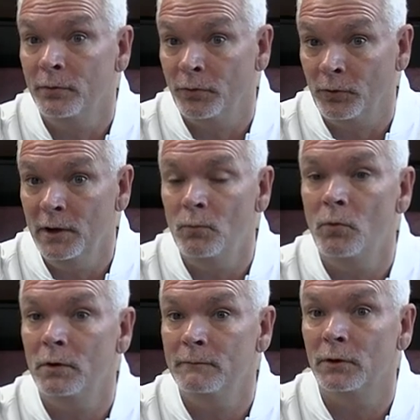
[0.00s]
Three to
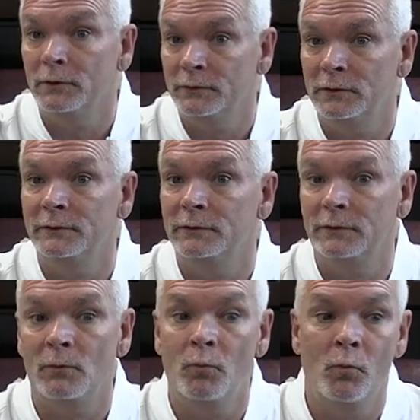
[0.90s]
one
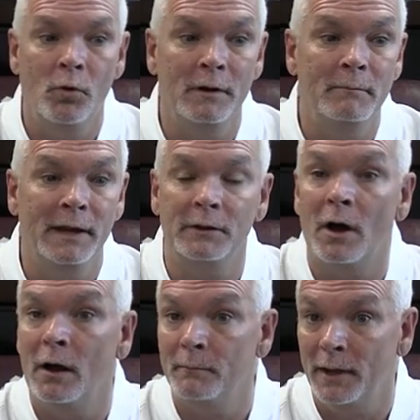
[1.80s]
versus one being
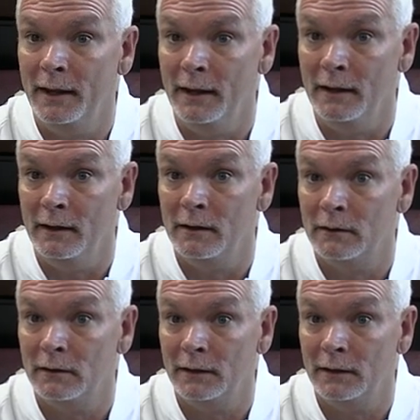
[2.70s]
non-paying